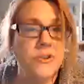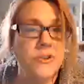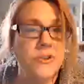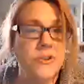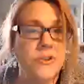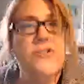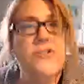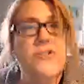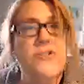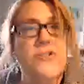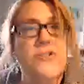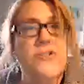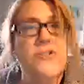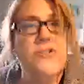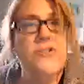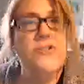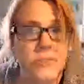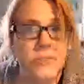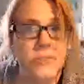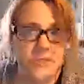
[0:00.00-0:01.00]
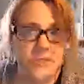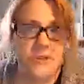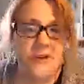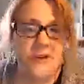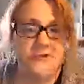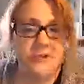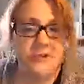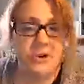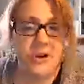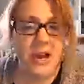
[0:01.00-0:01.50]
for the betterment
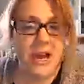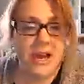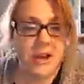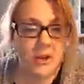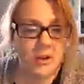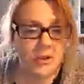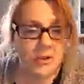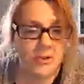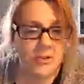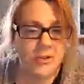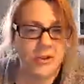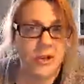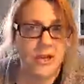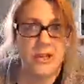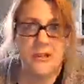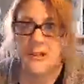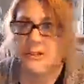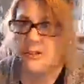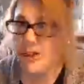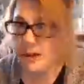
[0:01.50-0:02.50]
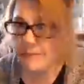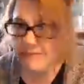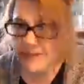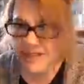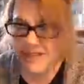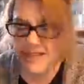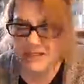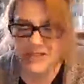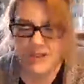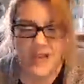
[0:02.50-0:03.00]
of your health. It's time to
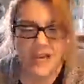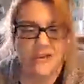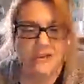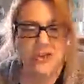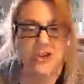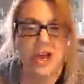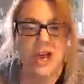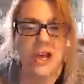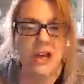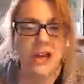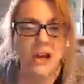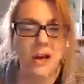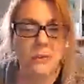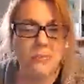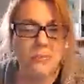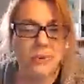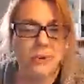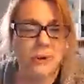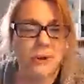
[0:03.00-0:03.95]
get that checkup.